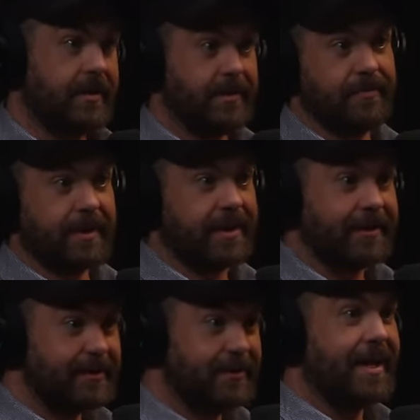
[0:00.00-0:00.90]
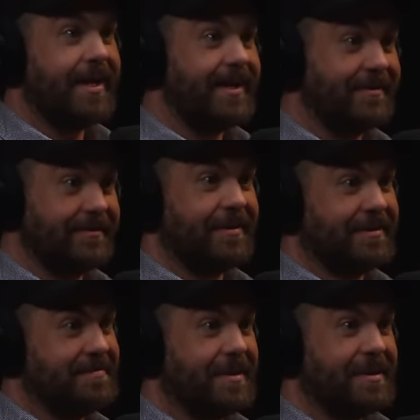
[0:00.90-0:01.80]
you fucking hallucinating
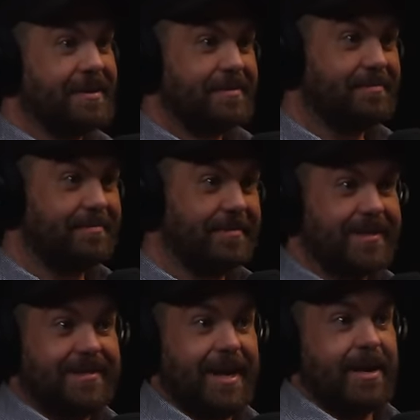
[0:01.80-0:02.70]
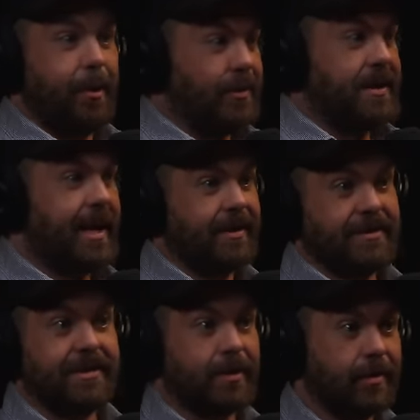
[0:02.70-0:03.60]
from Right. And and haunted
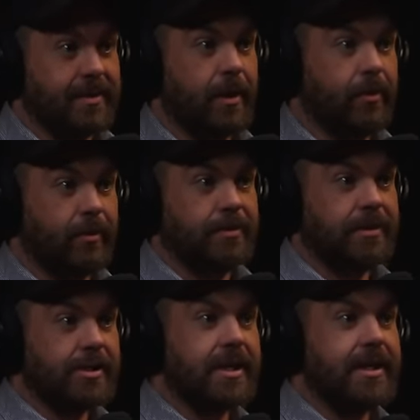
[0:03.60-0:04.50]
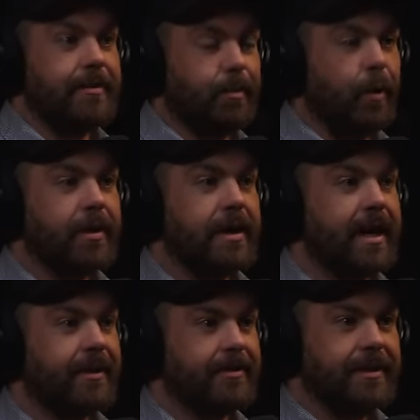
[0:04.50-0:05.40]
houses are always old, shitty, worn
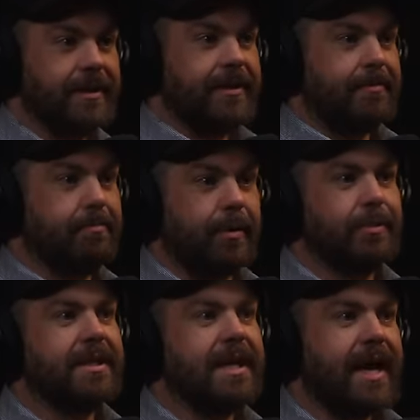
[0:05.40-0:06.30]
down, moldy